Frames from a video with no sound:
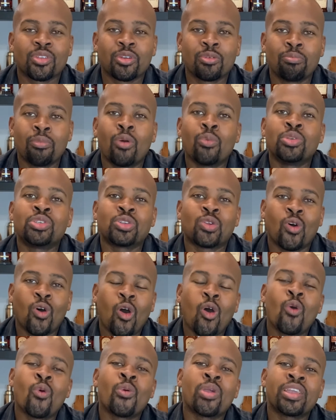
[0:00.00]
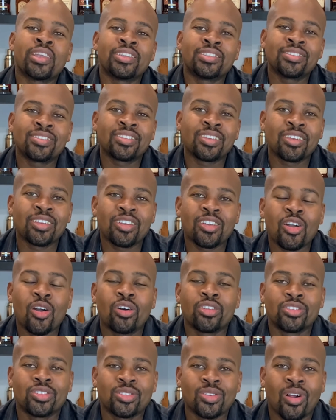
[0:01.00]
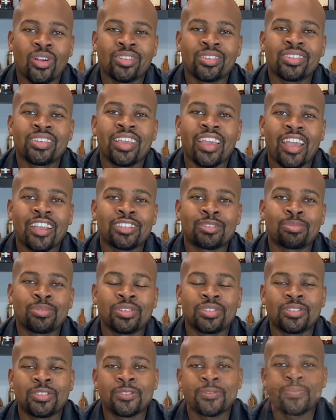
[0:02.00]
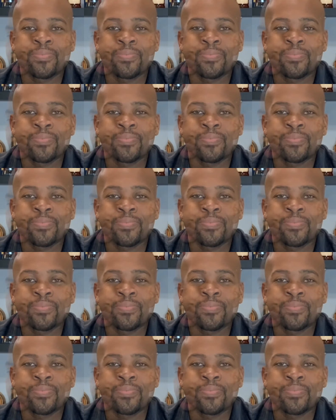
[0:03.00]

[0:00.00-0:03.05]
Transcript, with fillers: but we should always consult the experts.